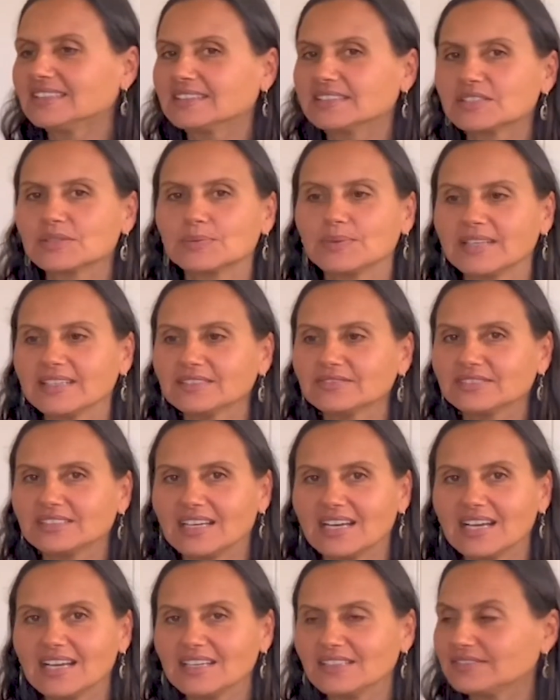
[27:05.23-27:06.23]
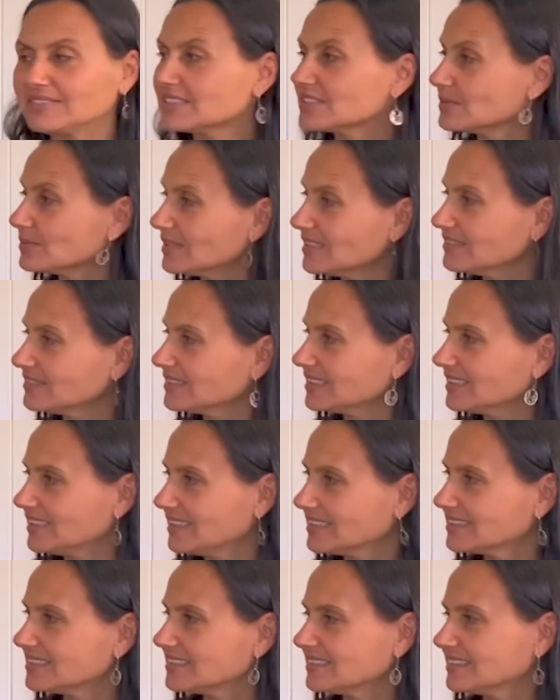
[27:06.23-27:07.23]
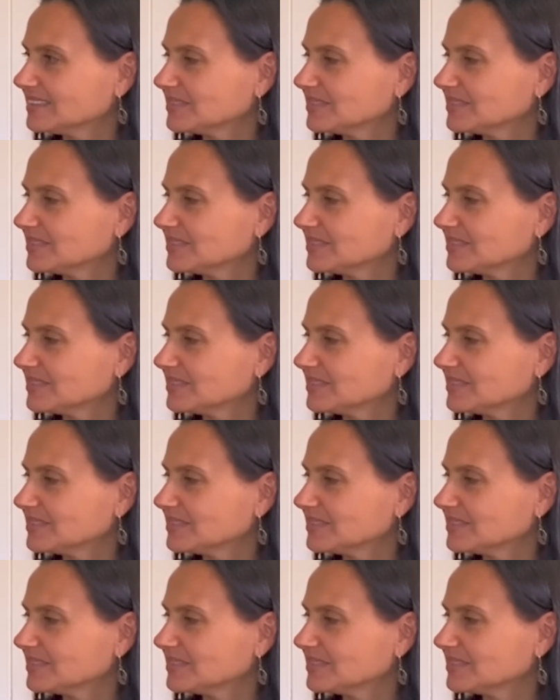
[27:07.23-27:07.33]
It's a way of life. It's a way of connecting.